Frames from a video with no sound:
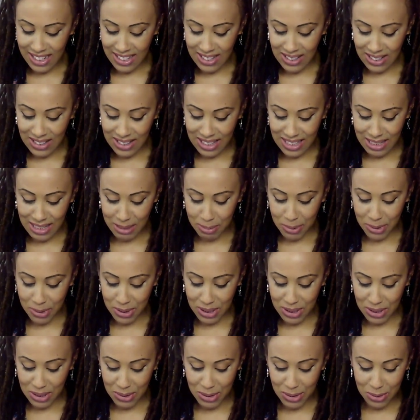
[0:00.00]
So that's the
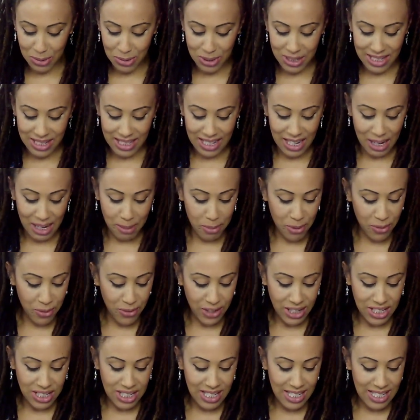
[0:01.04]
person who is like a
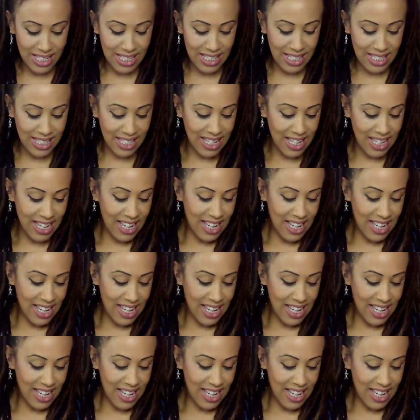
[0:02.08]
perfectionist,